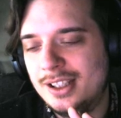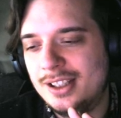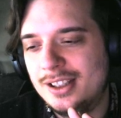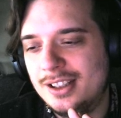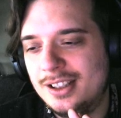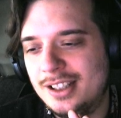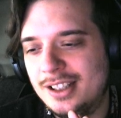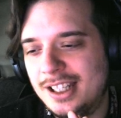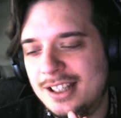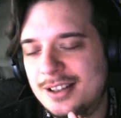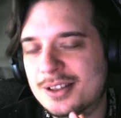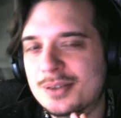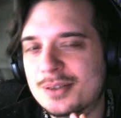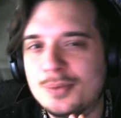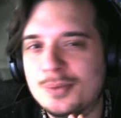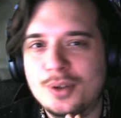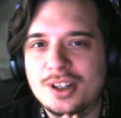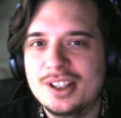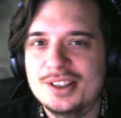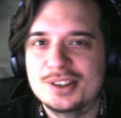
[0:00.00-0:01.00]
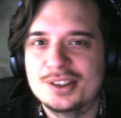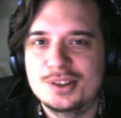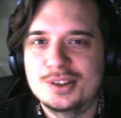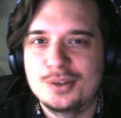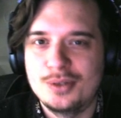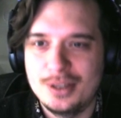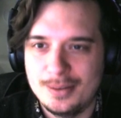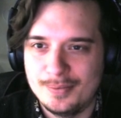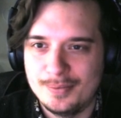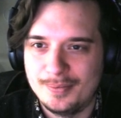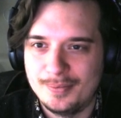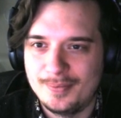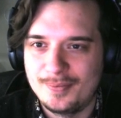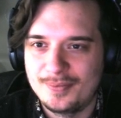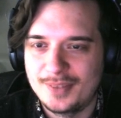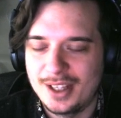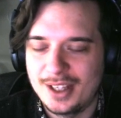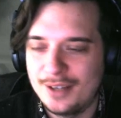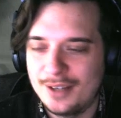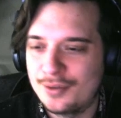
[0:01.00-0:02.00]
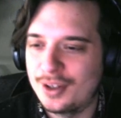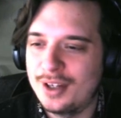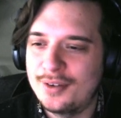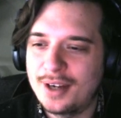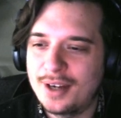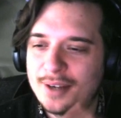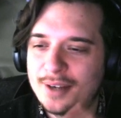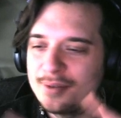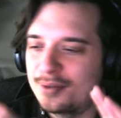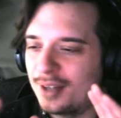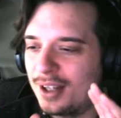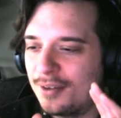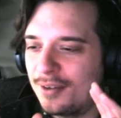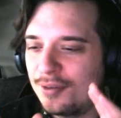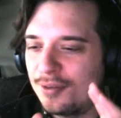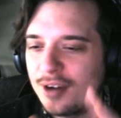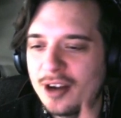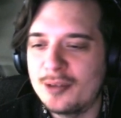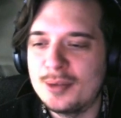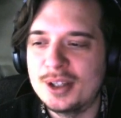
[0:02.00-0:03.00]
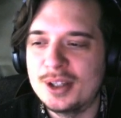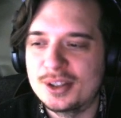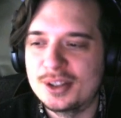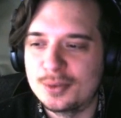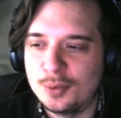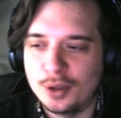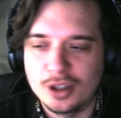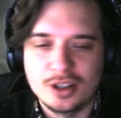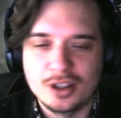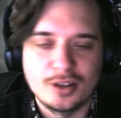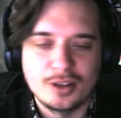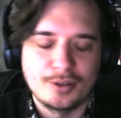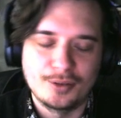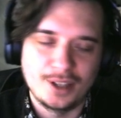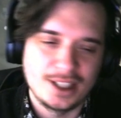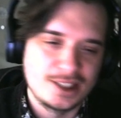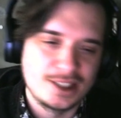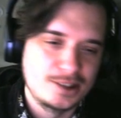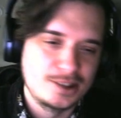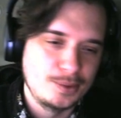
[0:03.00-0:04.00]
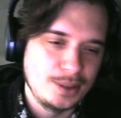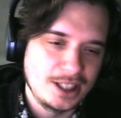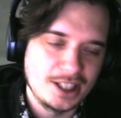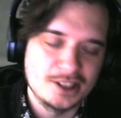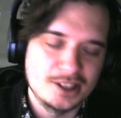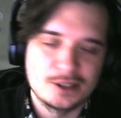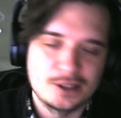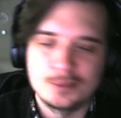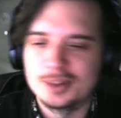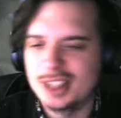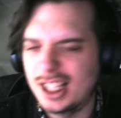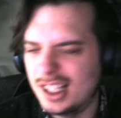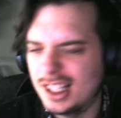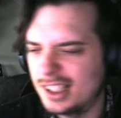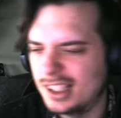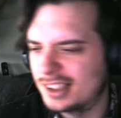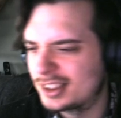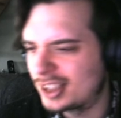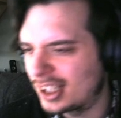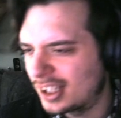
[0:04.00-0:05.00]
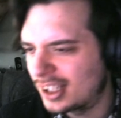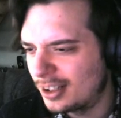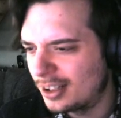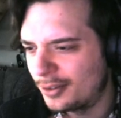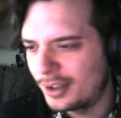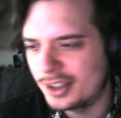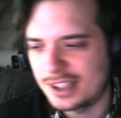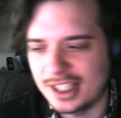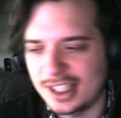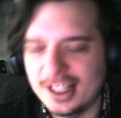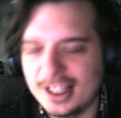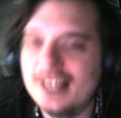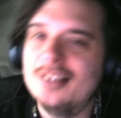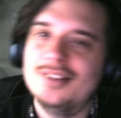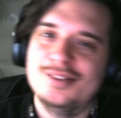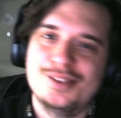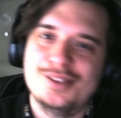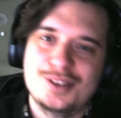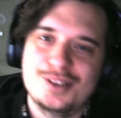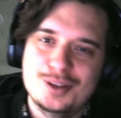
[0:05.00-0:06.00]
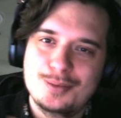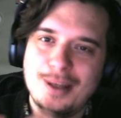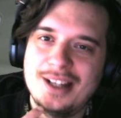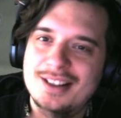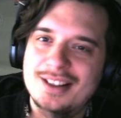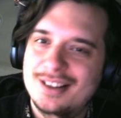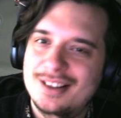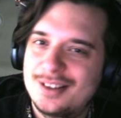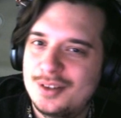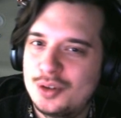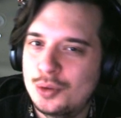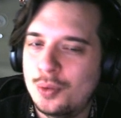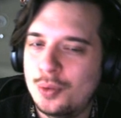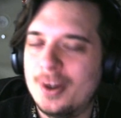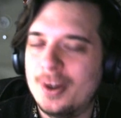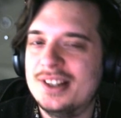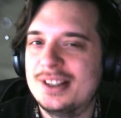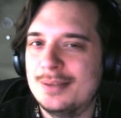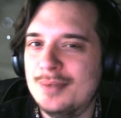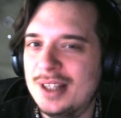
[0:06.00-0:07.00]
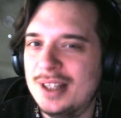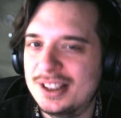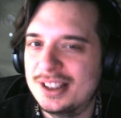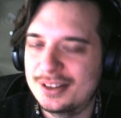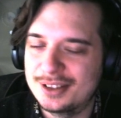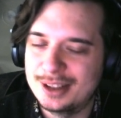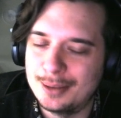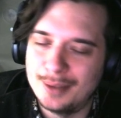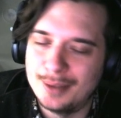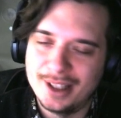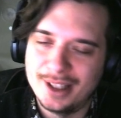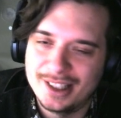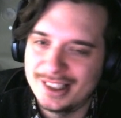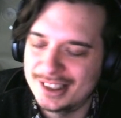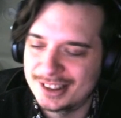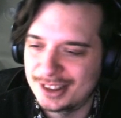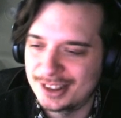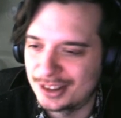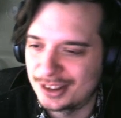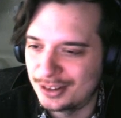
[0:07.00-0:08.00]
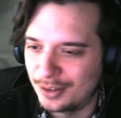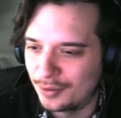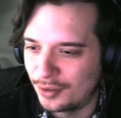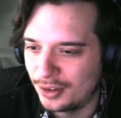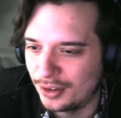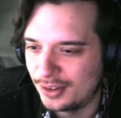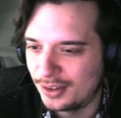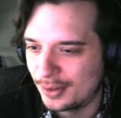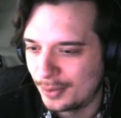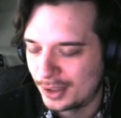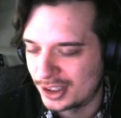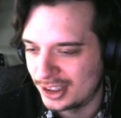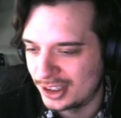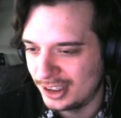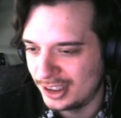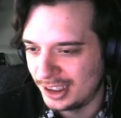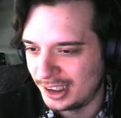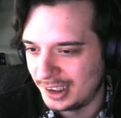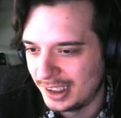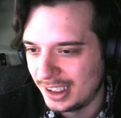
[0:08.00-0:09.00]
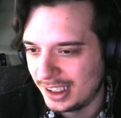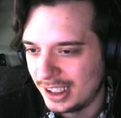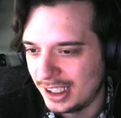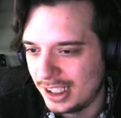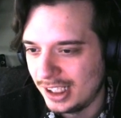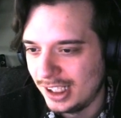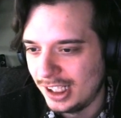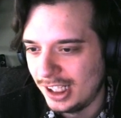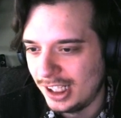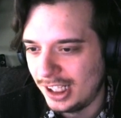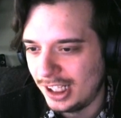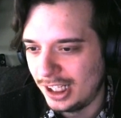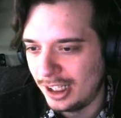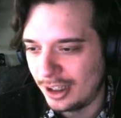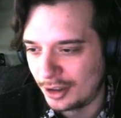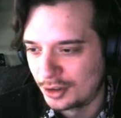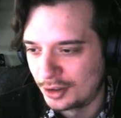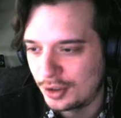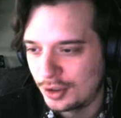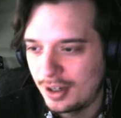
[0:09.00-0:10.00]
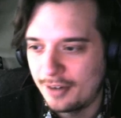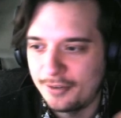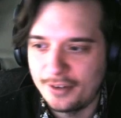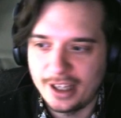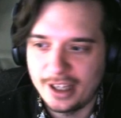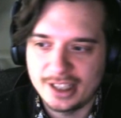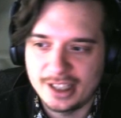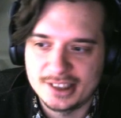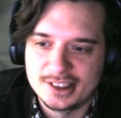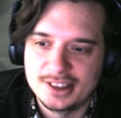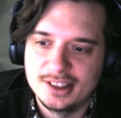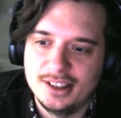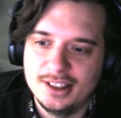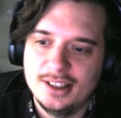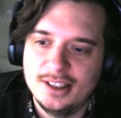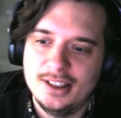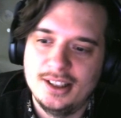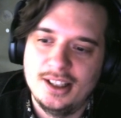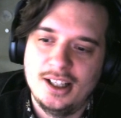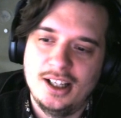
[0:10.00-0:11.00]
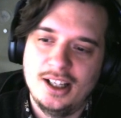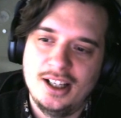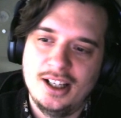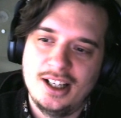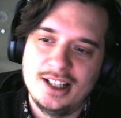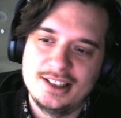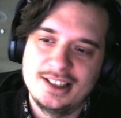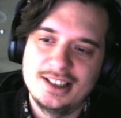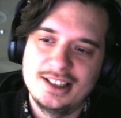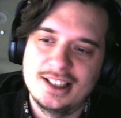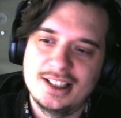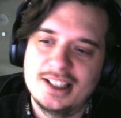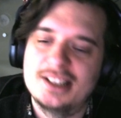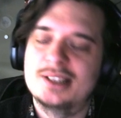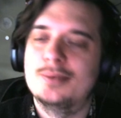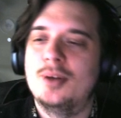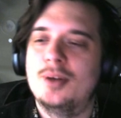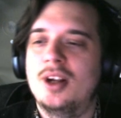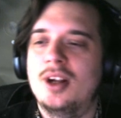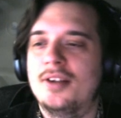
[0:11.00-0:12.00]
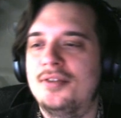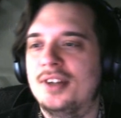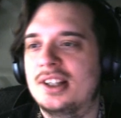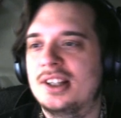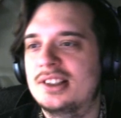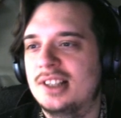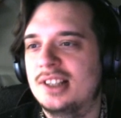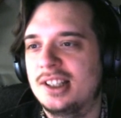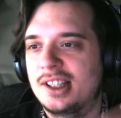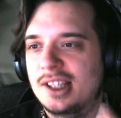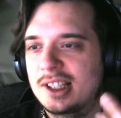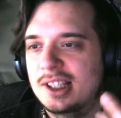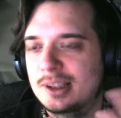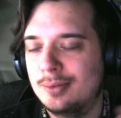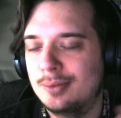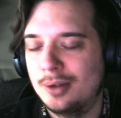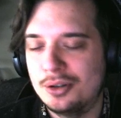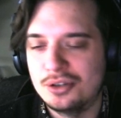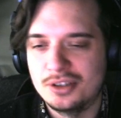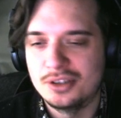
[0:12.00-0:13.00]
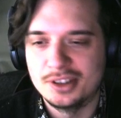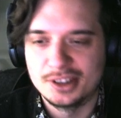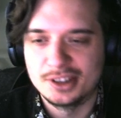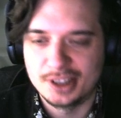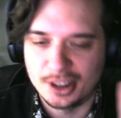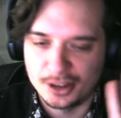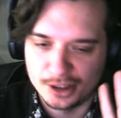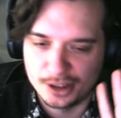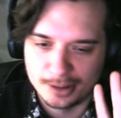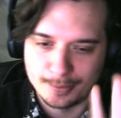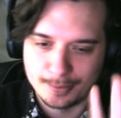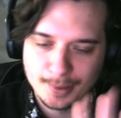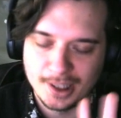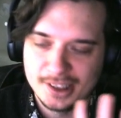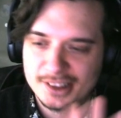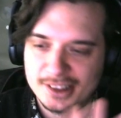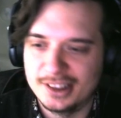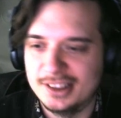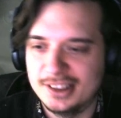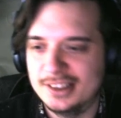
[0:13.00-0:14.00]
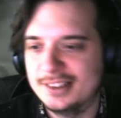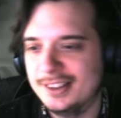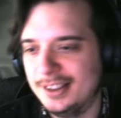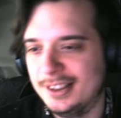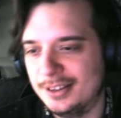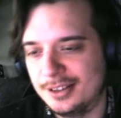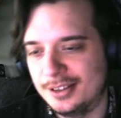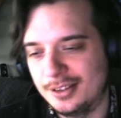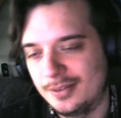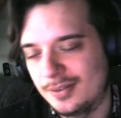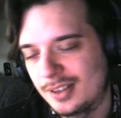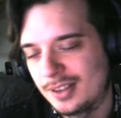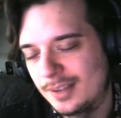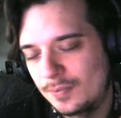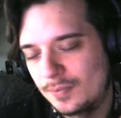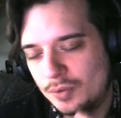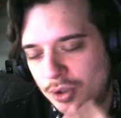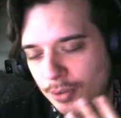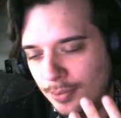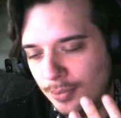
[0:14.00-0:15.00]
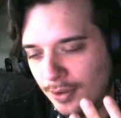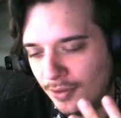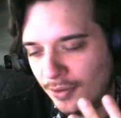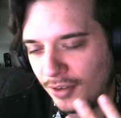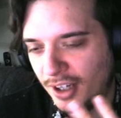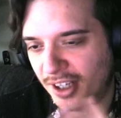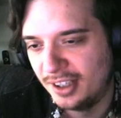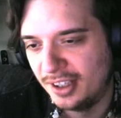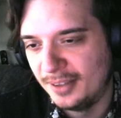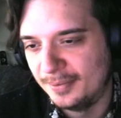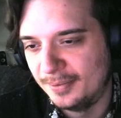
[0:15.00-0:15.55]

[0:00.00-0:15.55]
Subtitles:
It doesn't work in a stream. If I have like 5 minutes work of like tweaking some settings, checking around, and then spend 20 minutes simulating, that's just not fun to watch either. Also effects, I think like small effects like explosions are just placed in the scene could be fine.